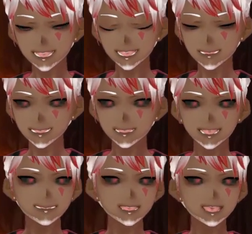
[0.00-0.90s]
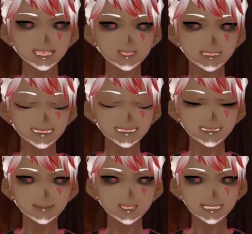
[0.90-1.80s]
this creature appeared,
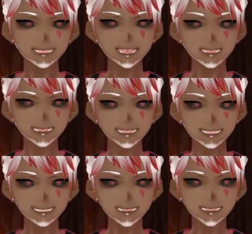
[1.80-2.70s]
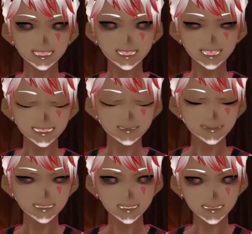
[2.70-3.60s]
waving its hand at me. At
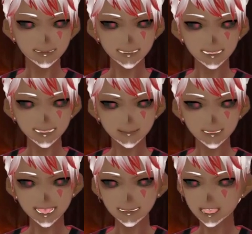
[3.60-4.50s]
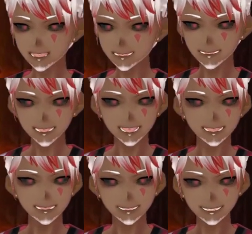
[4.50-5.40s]
first, I saw nothing
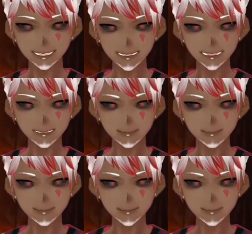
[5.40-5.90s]
but its hand.